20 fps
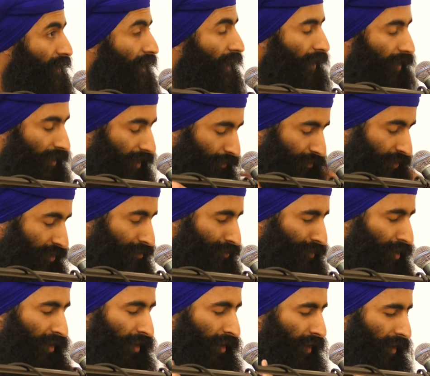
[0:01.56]
hai, and even to
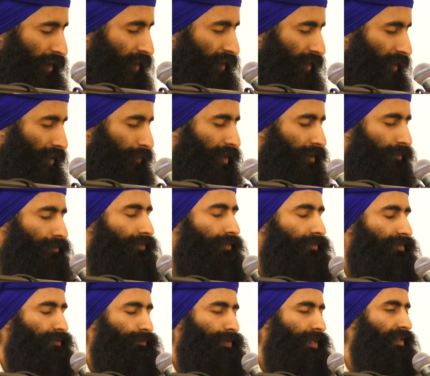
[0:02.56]
my, I mean,
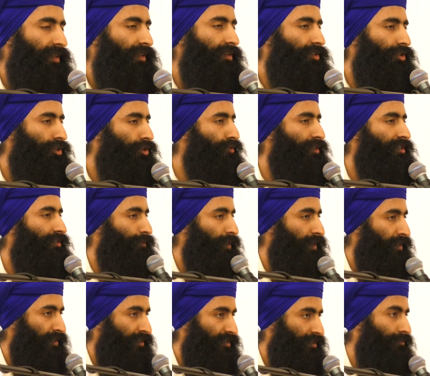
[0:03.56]
speaking to you is
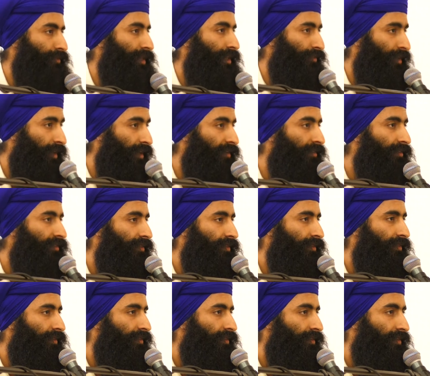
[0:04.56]
speaking to me, right?
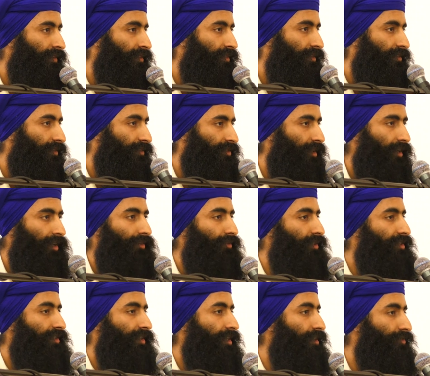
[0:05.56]
Sadde
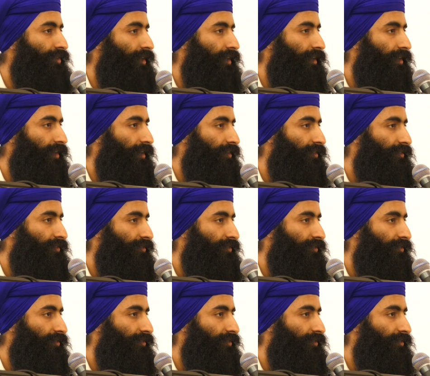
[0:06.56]
vich ki fark hai?